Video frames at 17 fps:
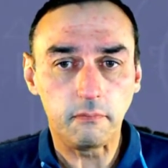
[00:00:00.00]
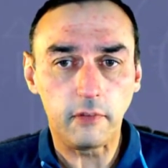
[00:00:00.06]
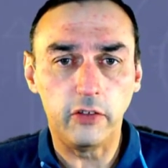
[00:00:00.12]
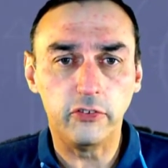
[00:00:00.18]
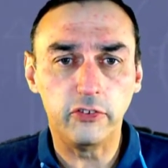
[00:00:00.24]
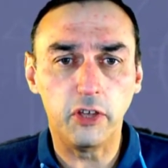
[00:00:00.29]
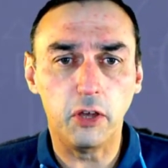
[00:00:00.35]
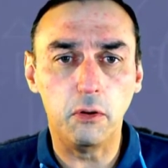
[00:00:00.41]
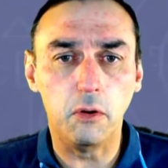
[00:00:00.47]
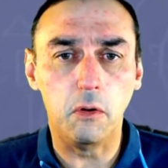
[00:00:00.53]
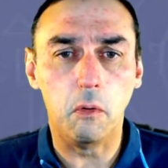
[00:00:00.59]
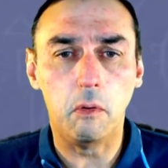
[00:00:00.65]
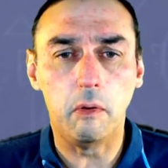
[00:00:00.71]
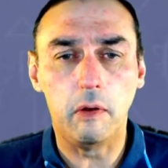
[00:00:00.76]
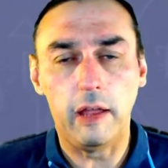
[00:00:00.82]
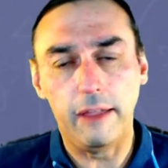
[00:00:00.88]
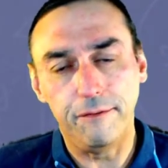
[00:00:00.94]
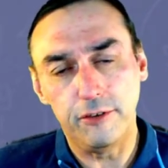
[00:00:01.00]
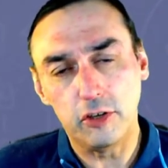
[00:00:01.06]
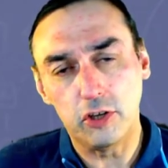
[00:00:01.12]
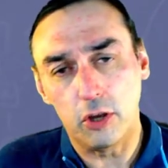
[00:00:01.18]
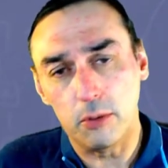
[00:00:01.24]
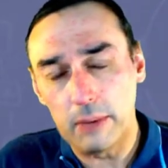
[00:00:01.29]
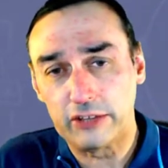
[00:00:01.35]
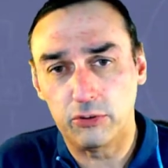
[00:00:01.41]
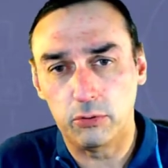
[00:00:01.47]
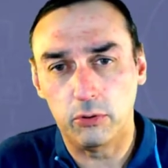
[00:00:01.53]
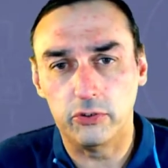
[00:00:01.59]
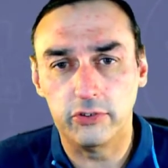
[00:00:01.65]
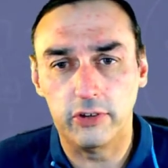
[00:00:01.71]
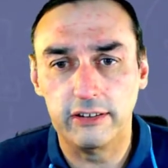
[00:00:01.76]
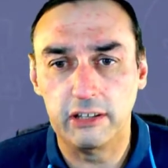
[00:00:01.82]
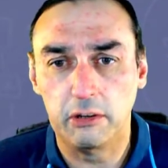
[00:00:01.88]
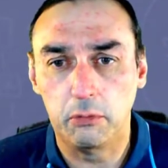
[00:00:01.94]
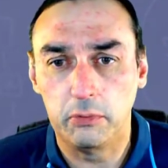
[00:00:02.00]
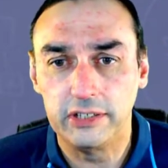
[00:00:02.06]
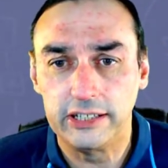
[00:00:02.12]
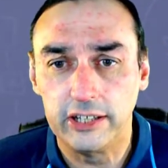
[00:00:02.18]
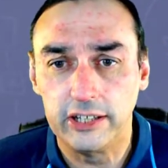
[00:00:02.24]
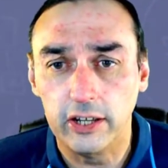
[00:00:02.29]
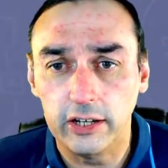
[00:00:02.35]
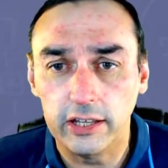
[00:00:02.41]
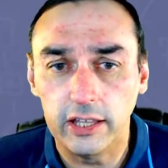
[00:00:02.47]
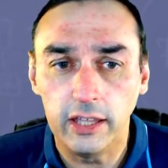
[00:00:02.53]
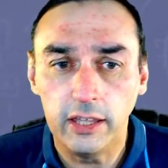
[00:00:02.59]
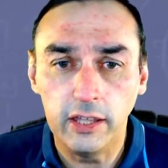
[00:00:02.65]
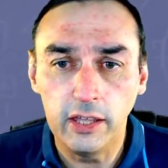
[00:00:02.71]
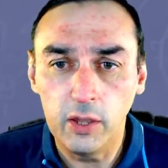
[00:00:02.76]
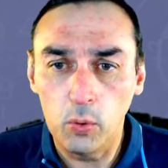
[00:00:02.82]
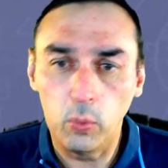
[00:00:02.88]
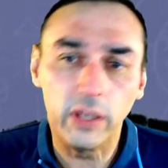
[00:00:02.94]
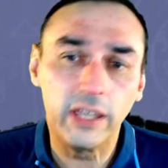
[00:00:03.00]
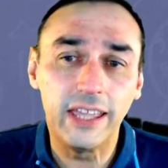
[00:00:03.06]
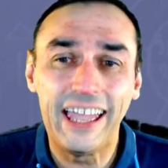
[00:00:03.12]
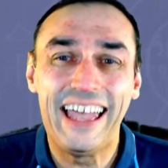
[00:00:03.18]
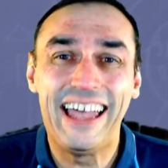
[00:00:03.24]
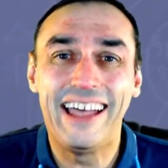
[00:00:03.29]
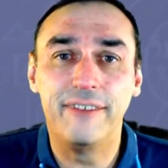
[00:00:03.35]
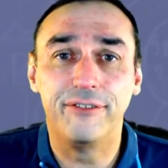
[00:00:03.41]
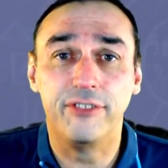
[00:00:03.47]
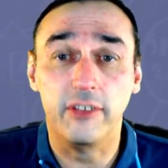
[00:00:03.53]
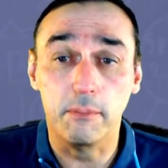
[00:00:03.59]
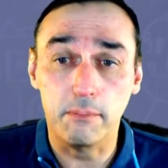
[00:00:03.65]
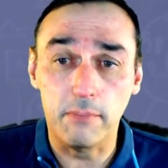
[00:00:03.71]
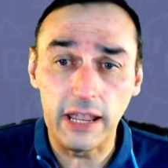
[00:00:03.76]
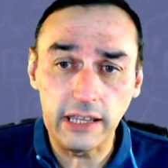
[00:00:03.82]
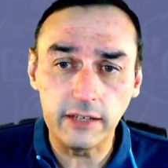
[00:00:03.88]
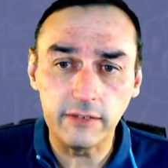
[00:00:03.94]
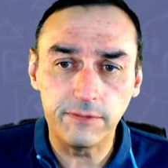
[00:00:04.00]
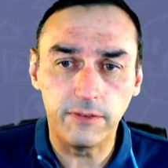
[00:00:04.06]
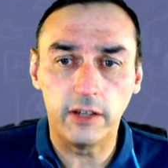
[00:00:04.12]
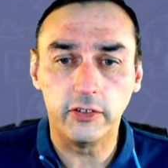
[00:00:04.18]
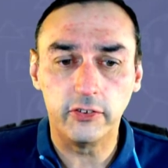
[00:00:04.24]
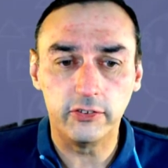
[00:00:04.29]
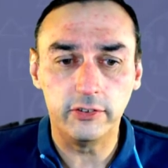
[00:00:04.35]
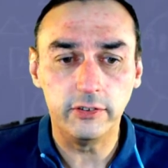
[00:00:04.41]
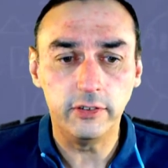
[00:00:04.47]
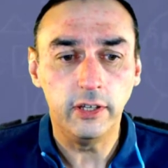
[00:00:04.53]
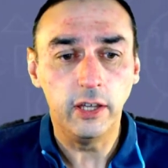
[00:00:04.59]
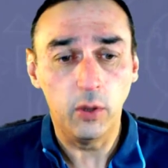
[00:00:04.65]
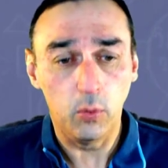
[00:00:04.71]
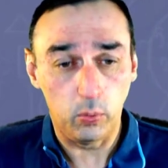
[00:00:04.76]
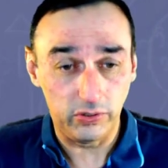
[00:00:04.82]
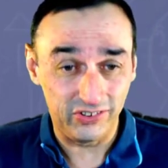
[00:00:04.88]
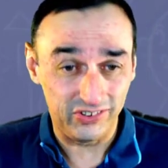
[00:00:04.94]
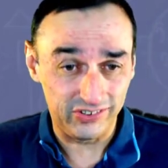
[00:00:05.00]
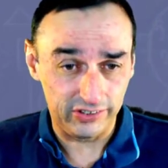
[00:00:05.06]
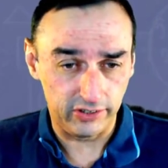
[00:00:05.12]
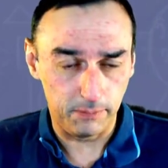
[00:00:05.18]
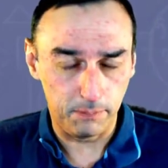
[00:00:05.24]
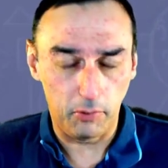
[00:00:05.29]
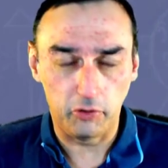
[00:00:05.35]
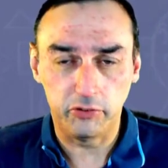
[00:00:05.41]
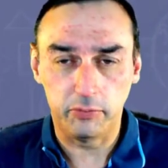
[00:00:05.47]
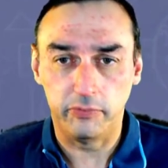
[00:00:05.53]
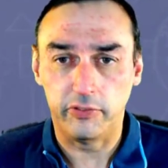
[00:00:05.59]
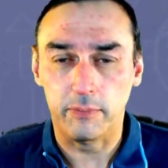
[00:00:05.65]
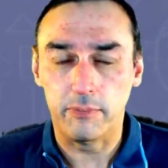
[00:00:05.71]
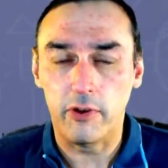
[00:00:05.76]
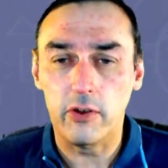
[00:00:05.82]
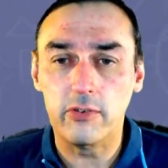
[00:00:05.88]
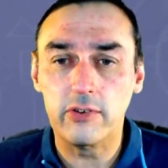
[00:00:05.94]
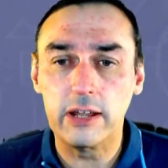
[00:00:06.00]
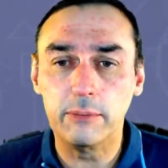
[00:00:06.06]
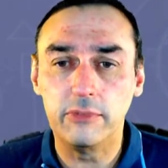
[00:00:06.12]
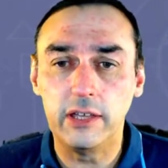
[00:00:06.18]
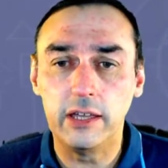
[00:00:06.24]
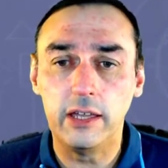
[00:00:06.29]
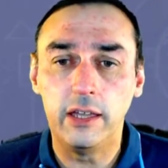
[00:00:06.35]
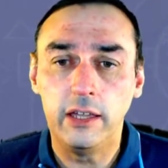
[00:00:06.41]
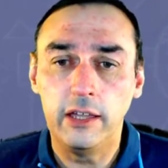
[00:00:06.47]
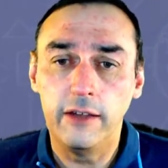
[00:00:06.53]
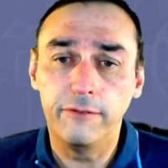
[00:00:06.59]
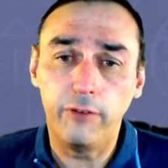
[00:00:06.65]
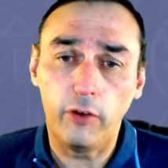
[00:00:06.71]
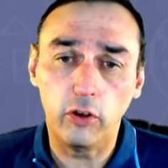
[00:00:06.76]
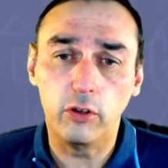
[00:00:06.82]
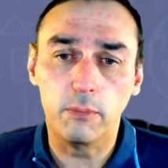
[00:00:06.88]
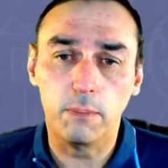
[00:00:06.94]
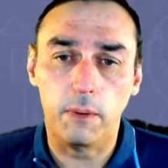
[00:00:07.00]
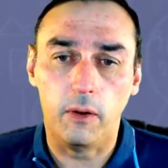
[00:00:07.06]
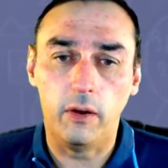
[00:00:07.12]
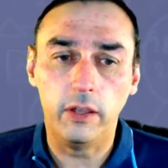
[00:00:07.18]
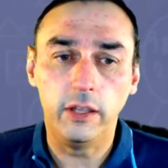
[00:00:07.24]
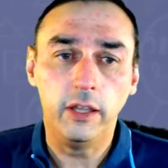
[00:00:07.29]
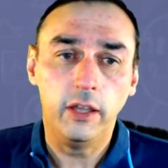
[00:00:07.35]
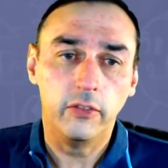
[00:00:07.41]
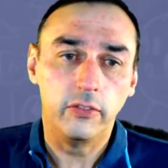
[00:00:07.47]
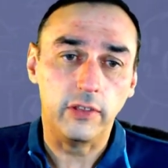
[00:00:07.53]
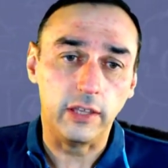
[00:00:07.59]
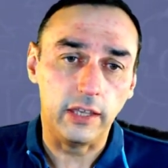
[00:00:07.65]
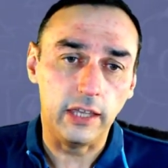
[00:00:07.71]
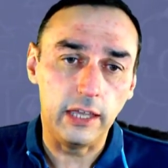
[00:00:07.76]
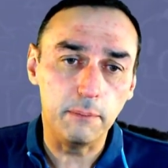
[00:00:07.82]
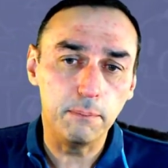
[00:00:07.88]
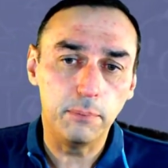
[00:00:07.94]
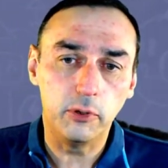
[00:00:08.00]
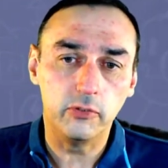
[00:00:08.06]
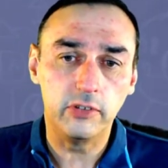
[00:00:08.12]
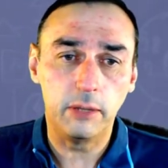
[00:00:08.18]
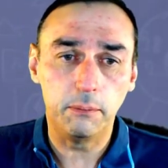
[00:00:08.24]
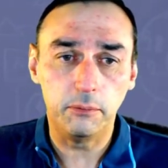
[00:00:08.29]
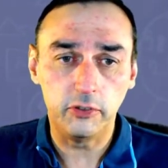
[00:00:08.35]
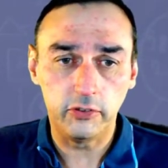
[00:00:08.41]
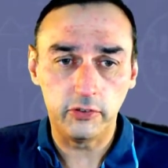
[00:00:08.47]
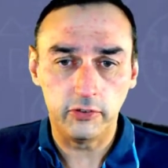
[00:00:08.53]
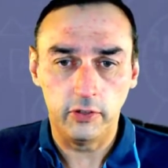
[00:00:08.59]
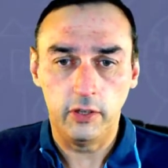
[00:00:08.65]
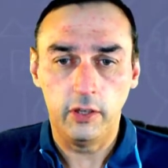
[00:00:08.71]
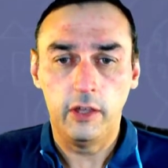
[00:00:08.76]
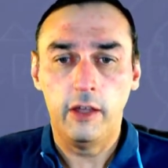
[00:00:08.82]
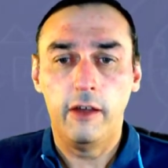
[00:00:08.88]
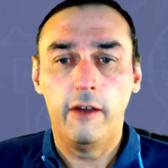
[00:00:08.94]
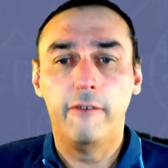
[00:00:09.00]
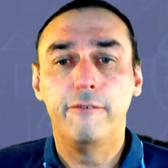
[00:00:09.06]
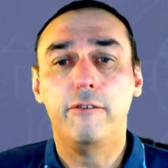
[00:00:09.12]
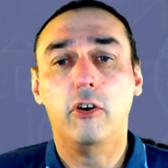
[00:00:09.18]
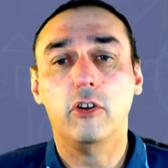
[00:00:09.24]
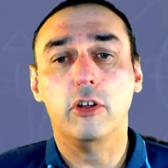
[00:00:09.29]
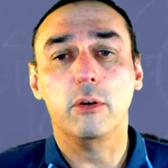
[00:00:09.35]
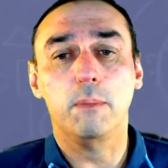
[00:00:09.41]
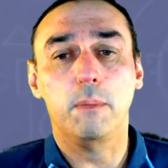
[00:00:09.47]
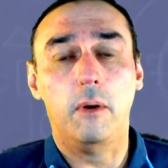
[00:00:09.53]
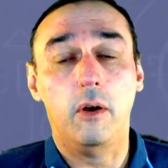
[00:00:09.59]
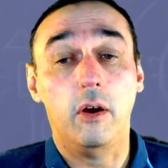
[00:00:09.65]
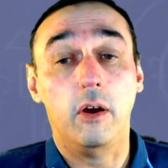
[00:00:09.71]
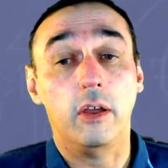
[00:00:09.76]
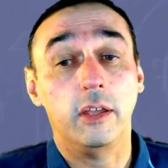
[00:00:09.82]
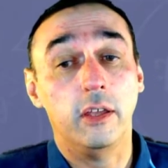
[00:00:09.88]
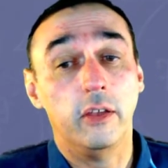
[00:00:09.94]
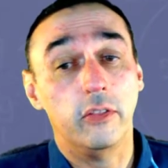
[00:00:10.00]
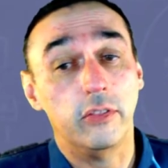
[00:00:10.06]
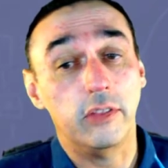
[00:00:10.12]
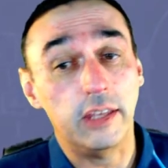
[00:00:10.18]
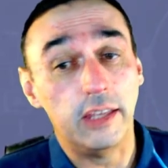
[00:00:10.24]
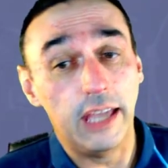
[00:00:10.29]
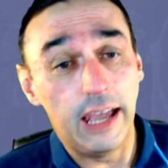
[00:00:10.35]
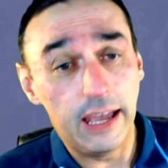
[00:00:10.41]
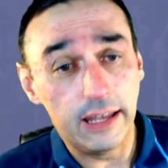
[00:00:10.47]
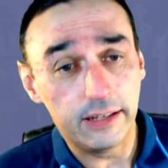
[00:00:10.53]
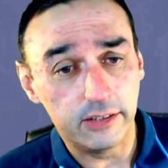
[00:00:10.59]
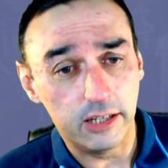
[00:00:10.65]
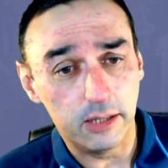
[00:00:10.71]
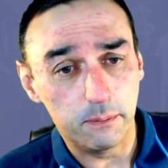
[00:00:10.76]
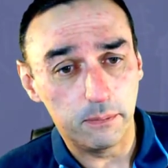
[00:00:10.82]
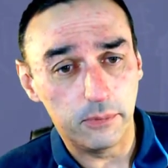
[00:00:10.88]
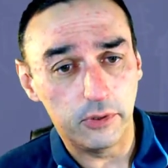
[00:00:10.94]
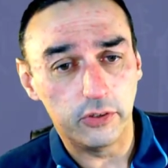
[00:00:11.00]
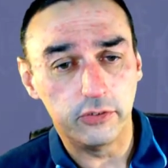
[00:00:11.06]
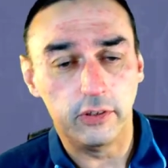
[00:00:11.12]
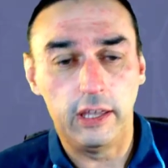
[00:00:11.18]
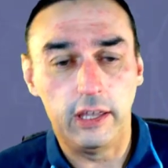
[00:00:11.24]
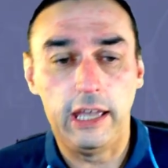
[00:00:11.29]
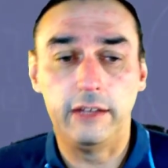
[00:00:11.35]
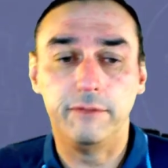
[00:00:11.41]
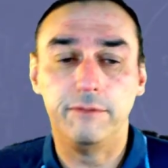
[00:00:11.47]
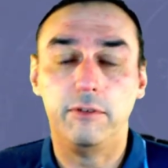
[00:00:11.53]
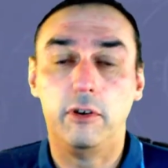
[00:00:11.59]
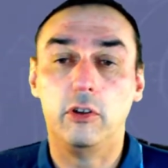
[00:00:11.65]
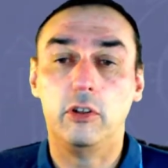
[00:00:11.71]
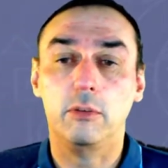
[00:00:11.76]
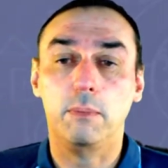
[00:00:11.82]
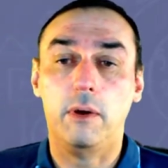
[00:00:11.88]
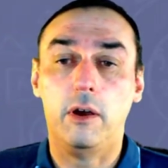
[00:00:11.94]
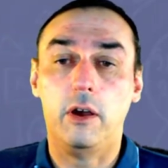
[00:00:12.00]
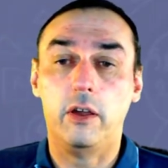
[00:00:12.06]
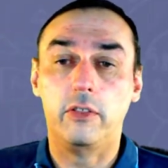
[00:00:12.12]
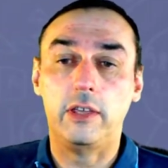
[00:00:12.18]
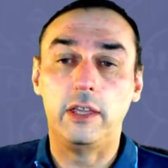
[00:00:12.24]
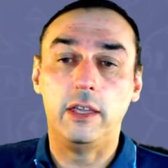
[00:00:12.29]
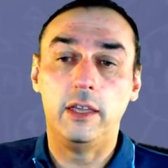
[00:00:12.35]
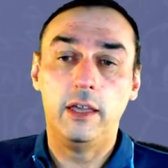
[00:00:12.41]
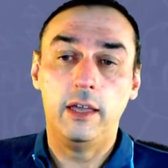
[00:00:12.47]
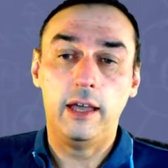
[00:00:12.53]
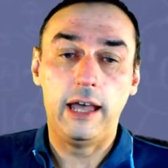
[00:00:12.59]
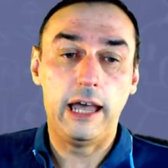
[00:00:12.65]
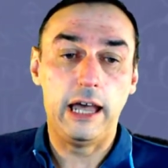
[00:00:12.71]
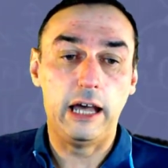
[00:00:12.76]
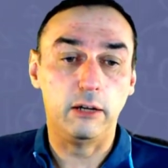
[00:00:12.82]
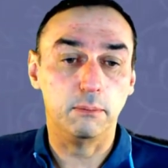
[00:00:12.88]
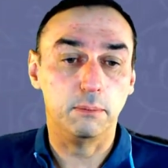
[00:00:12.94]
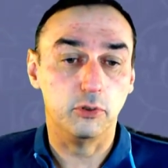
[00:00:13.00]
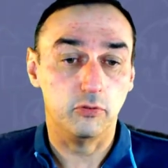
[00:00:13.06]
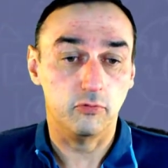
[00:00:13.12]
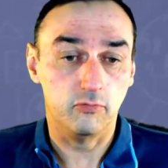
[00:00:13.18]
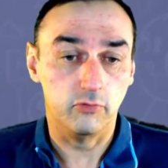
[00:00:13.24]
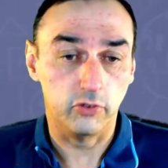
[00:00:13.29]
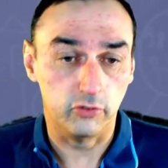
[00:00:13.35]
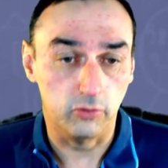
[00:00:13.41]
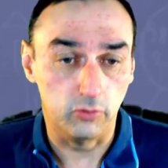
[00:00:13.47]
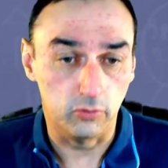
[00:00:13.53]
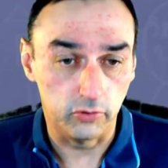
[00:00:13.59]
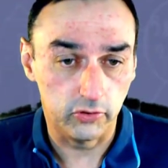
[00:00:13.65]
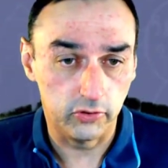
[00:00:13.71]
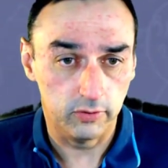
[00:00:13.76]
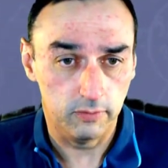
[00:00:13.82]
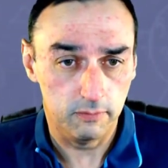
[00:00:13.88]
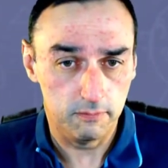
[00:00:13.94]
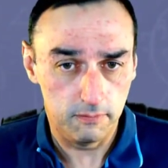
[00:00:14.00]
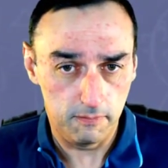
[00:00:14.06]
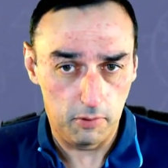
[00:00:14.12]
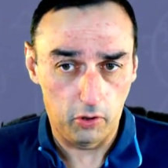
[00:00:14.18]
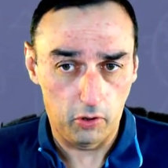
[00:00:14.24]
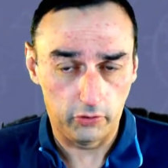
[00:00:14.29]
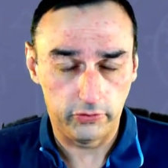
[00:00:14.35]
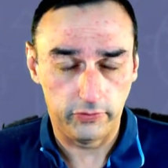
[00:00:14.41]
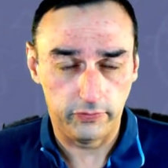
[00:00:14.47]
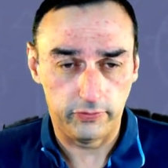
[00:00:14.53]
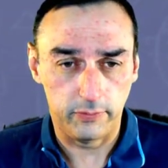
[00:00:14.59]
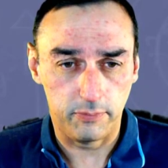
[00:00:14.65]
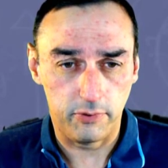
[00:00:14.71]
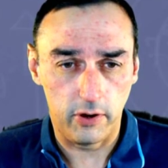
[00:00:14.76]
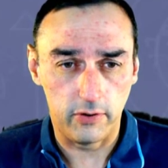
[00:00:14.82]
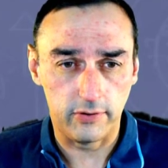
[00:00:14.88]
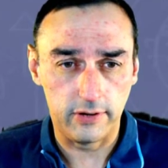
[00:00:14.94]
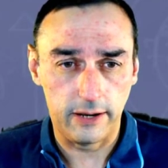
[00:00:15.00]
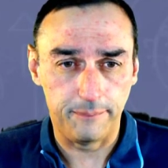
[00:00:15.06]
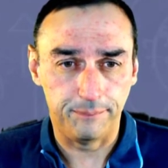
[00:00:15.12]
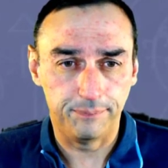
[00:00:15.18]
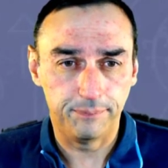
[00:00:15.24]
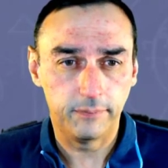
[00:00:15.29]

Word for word: So if you go back to our diagram that we did earlier, we have the main function, which is at the bottom of the program there, followed by the input numbers, followed by the add numbers and followed by the output results part of the program.